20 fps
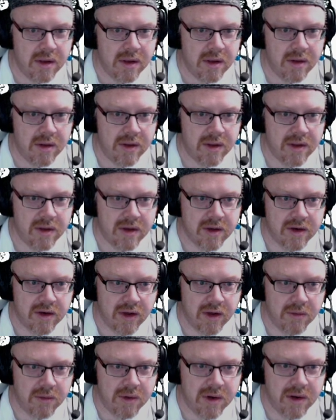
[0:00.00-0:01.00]
Oh, that's a
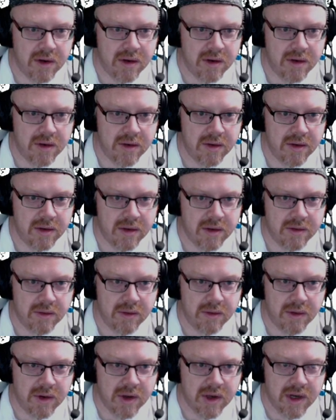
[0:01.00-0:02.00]
Godot one. That's
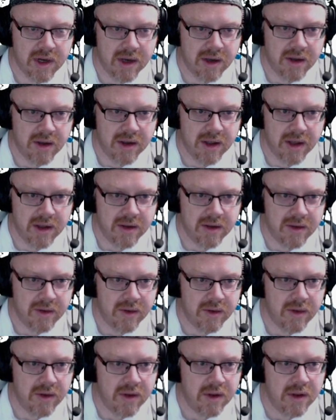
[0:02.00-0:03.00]
what we were looking at earlier.
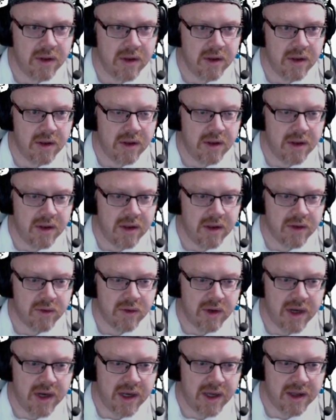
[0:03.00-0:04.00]
It's
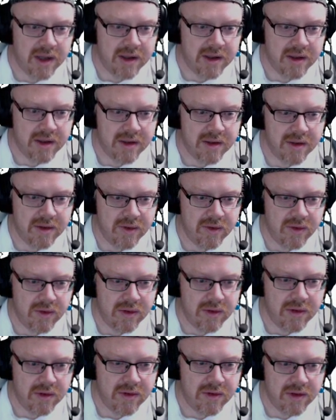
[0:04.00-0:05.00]
quite nice.
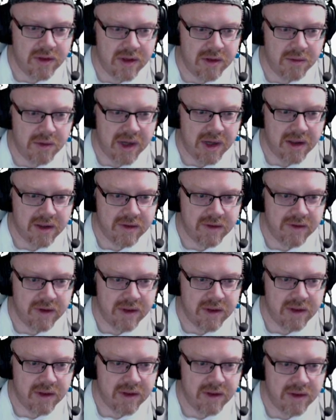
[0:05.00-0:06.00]
Let's just see what else there
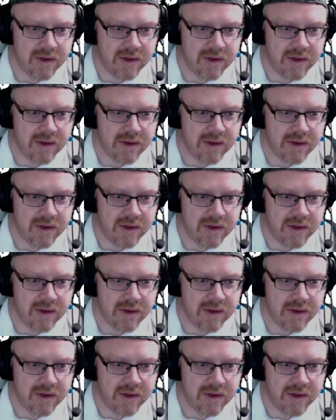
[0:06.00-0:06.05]
is.